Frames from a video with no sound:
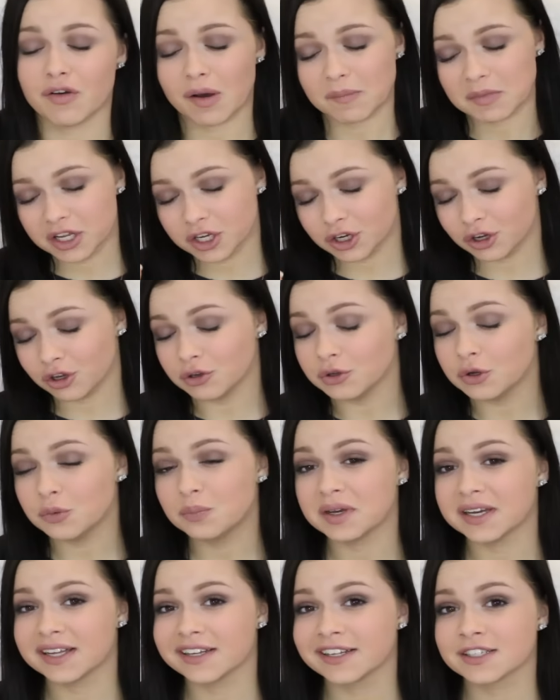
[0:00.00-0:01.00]
If I'm a little
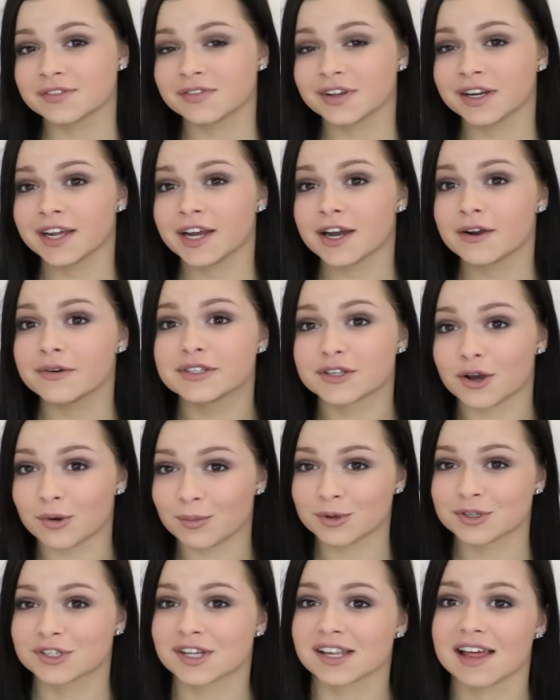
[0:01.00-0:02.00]
loopy in this video, it's
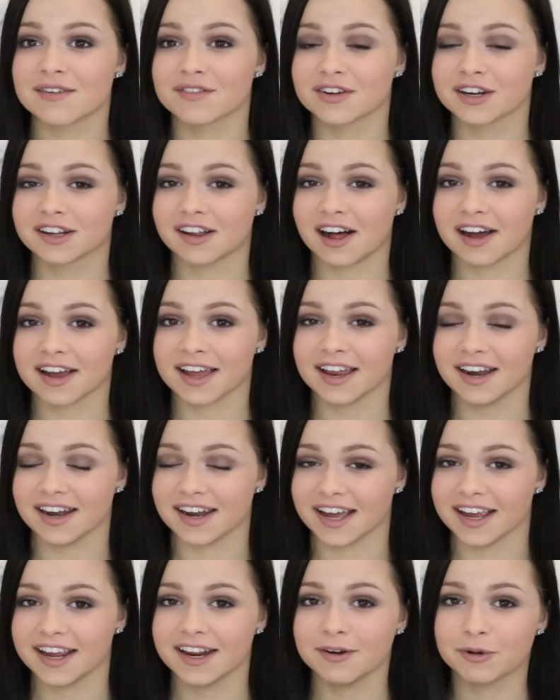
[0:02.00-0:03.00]
almost 11 o'clock
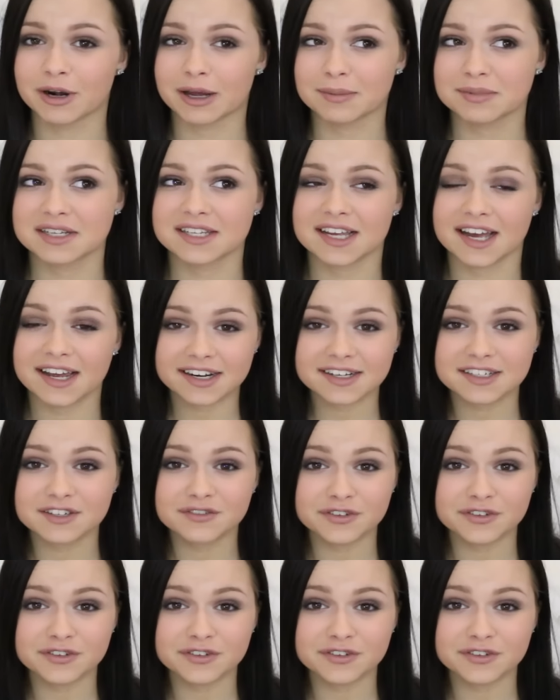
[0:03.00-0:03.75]
at night when I'm deciding